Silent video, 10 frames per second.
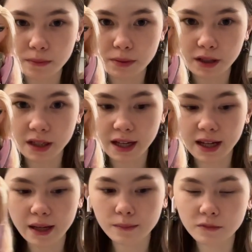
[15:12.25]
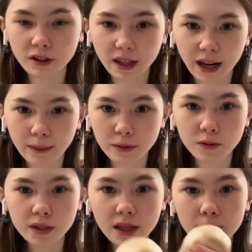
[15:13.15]
but I am really happy
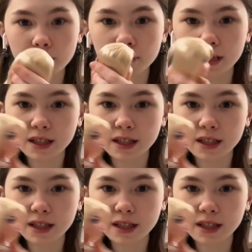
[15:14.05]
with them.